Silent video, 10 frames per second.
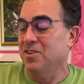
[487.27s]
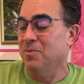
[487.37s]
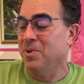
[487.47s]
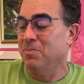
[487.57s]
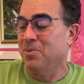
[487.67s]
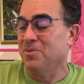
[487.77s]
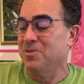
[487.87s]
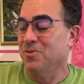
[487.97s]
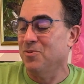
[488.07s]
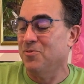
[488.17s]
your meeple
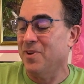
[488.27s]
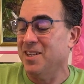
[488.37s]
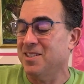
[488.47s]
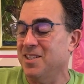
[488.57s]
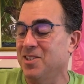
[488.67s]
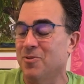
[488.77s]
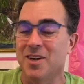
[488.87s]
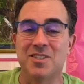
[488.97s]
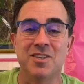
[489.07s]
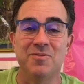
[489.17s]
to face the
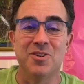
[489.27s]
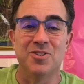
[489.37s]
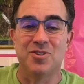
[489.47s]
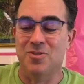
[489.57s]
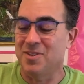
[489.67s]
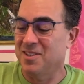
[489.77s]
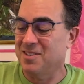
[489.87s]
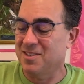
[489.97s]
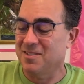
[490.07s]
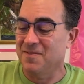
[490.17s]
direction of your choice.